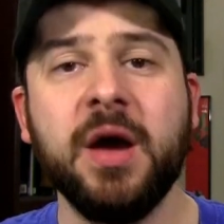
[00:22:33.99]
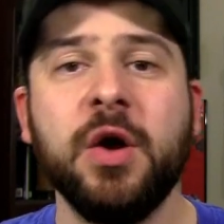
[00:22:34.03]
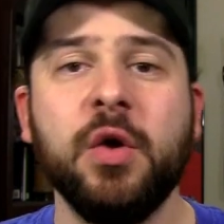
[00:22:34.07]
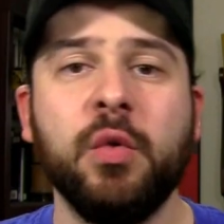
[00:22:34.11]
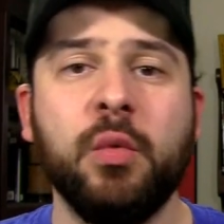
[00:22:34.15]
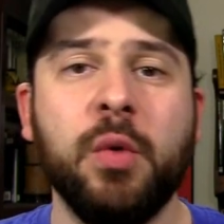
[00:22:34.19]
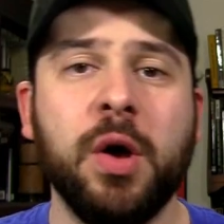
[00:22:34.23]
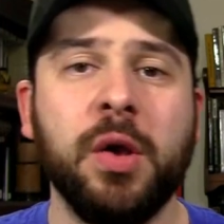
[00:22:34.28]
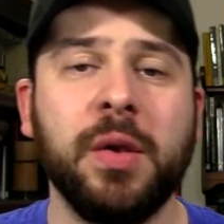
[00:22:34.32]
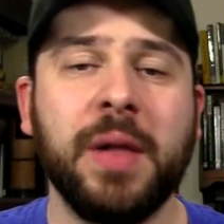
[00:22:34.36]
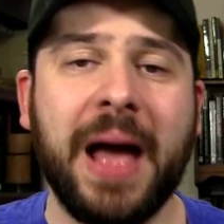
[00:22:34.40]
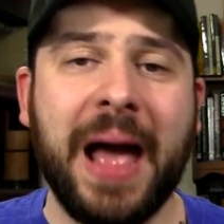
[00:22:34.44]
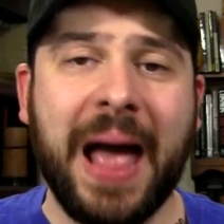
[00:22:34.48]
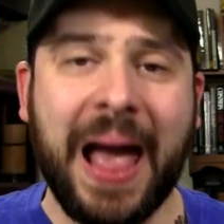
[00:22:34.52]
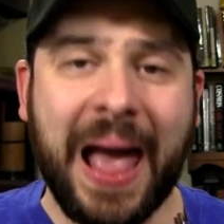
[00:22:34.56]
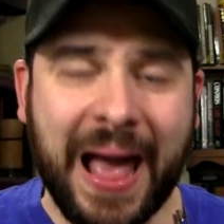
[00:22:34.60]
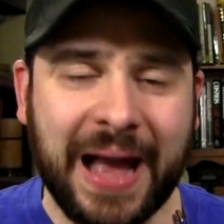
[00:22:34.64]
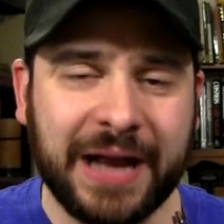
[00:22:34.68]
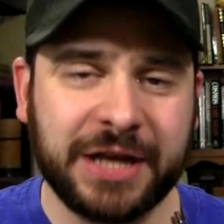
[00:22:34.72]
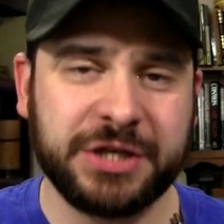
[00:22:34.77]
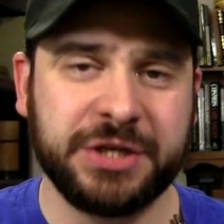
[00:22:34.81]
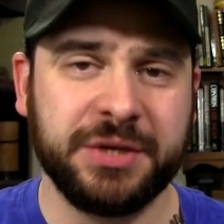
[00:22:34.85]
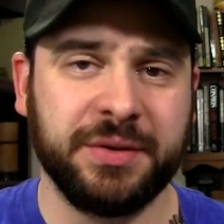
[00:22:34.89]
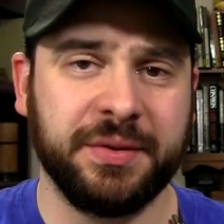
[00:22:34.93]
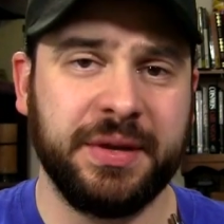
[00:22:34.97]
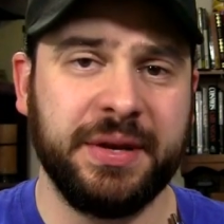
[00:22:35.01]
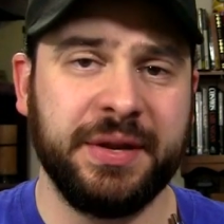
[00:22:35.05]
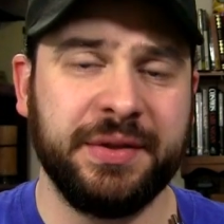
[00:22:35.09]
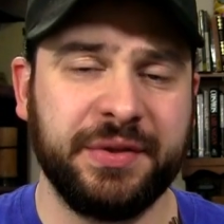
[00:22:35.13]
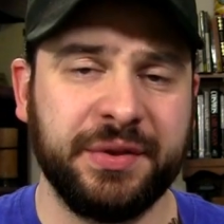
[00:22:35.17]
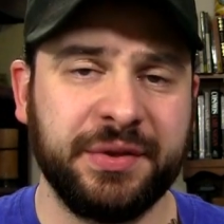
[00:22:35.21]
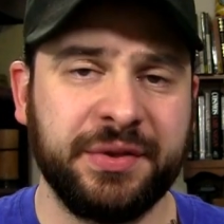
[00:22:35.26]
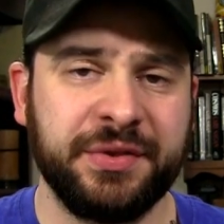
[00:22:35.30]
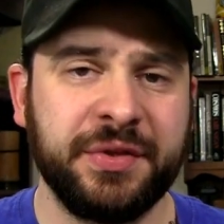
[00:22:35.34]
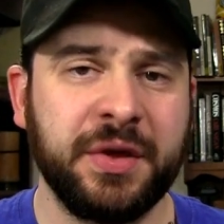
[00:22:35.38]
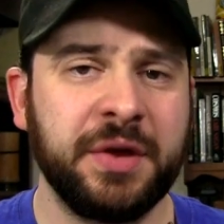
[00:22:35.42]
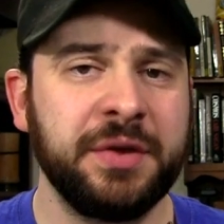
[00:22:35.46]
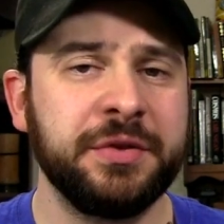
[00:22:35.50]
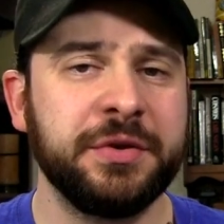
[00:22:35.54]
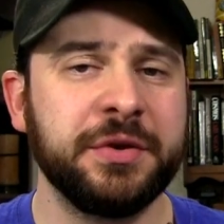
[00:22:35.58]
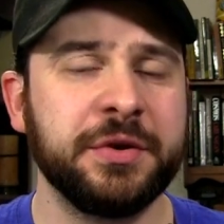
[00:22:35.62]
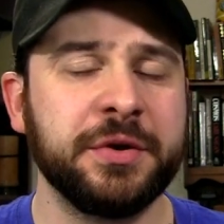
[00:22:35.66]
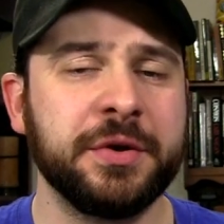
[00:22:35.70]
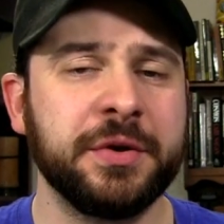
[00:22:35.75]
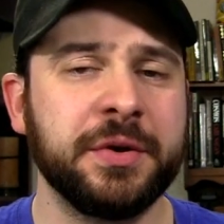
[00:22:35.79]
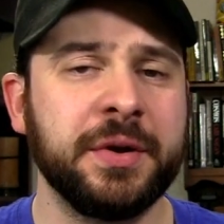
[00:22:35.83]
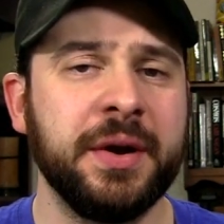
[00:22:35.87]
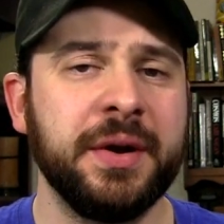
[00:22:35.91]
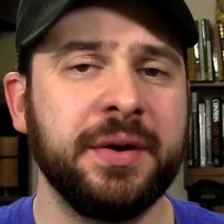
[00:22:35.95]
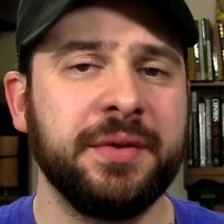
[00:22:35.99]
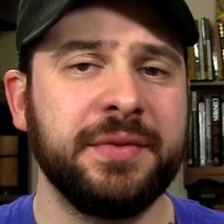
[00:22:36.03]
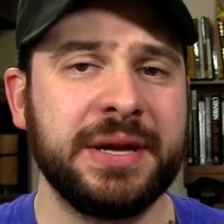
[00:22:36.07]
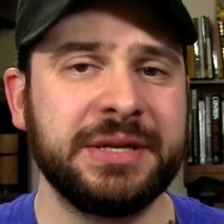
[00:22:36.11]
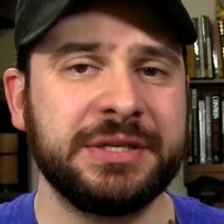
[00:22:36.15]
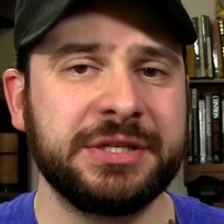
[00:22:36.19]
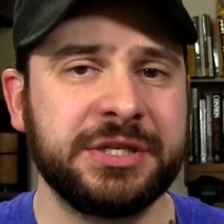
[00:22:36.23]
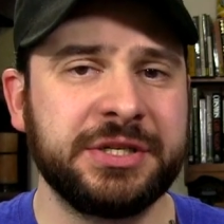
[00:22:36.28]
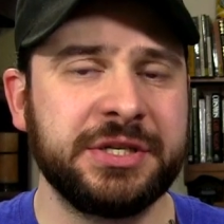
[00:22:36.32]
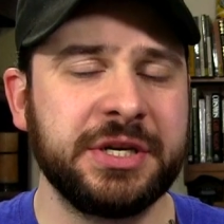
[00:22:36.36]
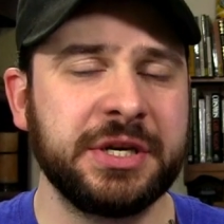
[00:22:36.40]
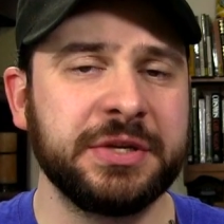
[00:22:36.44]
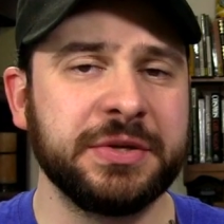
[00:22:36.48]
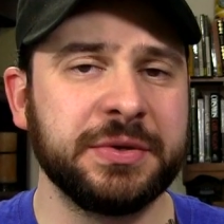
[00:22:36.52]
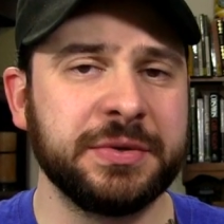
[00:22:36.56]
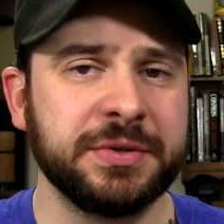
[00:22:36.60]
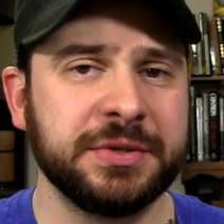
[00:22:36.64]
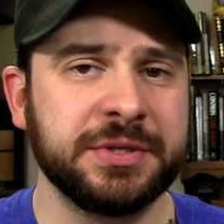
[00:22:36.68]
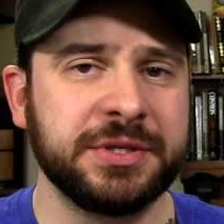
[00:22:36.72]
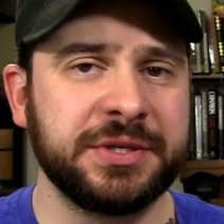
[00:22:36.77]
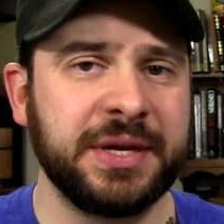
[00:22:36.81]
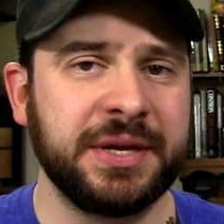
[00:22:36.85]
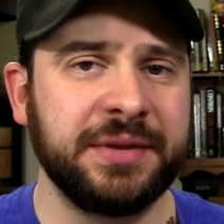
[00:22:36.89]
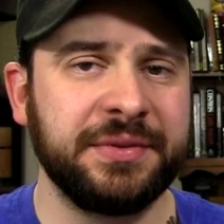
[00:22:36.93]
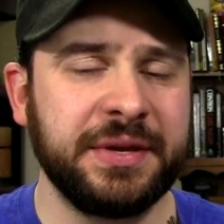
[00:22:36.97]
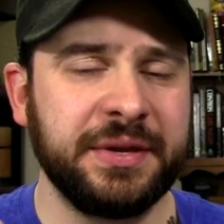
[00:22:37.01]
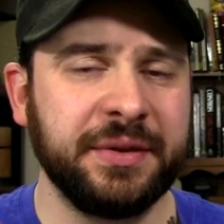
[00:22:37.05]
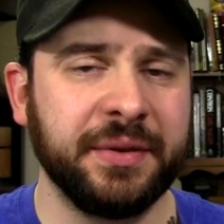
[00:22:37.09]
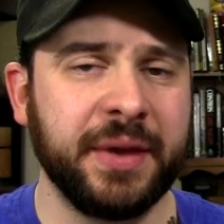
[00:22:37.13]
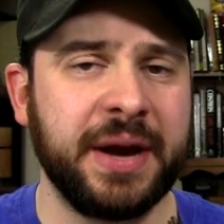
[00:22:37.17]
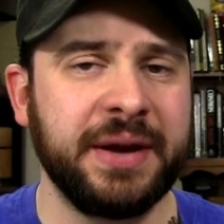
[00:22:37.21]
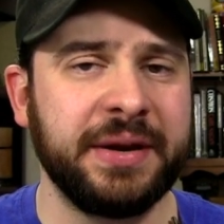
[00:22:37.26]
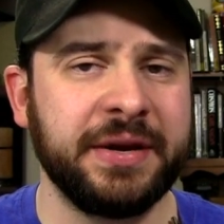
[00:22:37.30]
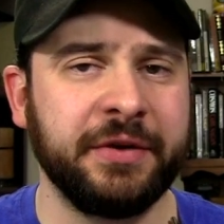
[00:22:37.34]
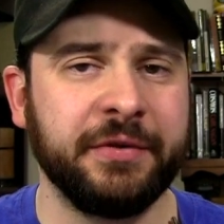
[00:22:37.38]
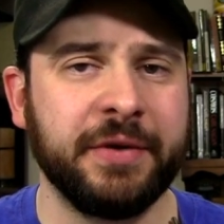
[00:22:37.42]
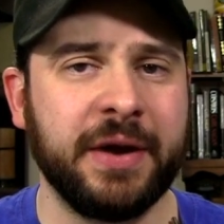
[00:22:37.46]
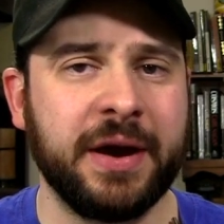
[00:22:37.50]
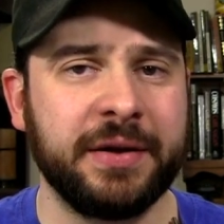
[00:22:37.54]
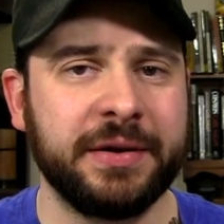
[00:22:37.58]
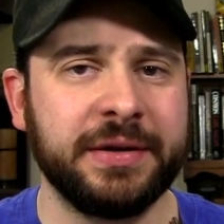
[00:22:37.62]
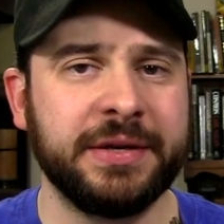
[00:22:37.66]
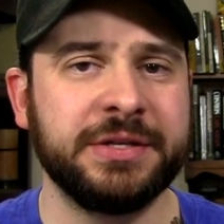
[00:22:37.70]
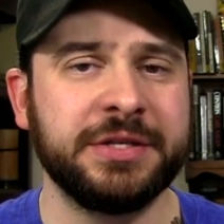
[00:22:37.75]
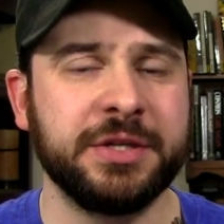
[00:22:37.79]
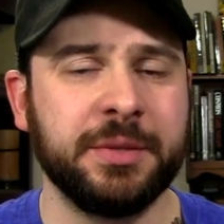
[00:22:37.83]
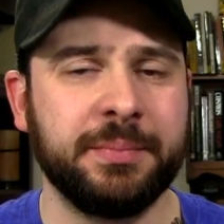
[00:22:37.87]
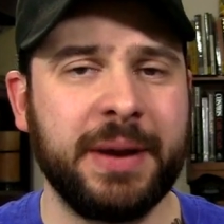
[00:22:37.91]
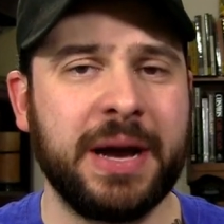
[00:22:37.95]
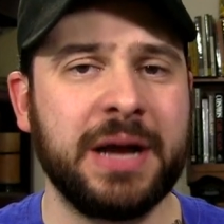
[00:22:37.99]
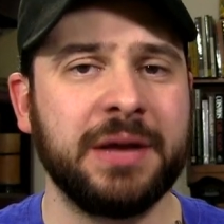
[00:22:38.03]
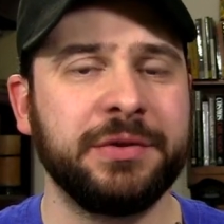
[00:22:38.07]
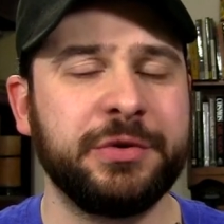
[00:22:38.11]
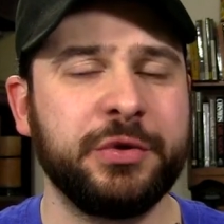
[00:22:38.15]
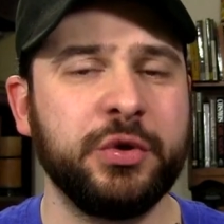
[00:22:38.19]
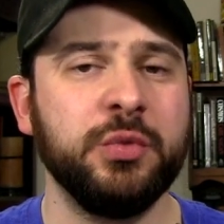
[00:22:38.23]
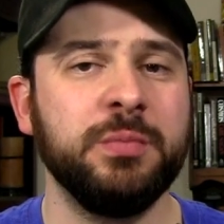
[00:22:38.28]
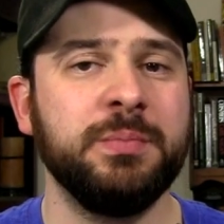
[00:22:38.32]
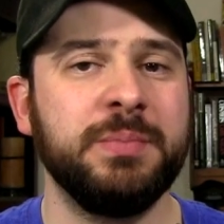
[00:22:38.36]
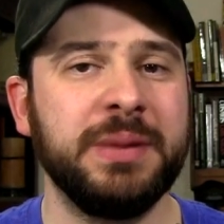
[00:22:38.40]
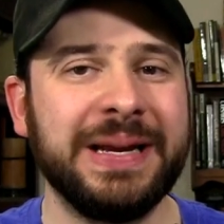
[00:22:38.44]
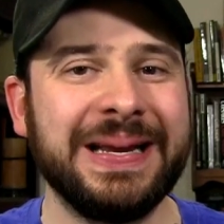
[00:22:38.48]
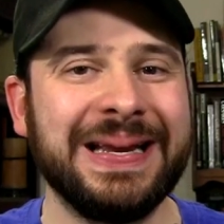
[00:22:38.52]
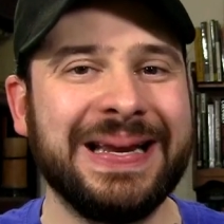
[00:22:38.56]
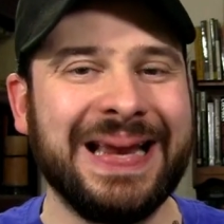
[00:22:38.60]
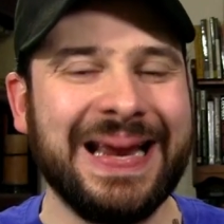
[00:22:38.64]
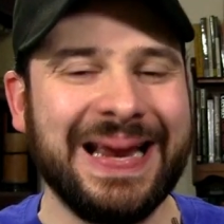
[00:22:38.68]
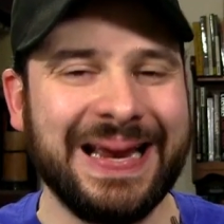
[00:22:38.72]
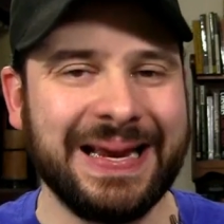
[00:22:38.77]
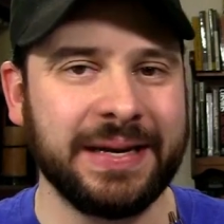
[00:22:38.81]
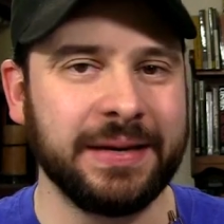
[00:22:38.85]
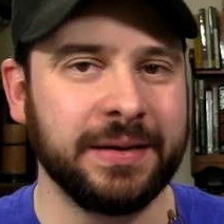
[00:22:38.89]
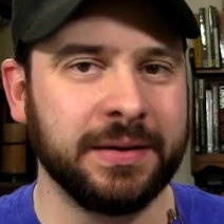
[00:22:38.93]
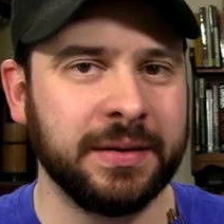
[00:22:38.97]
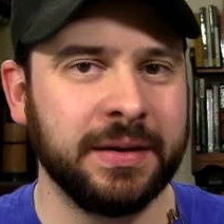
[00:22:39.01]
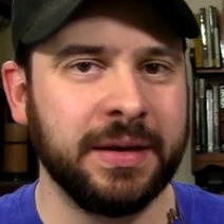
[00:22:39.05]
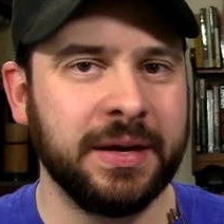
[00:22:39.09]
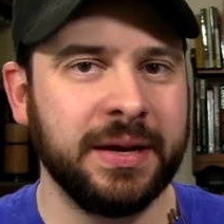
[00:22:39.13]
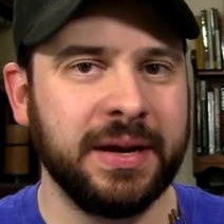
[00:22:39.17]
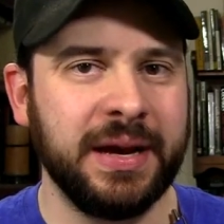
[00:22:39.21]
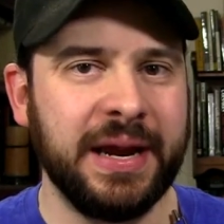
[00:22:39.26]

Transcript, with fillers: Well, actually, the thunder that signals that the lightning round is about to begin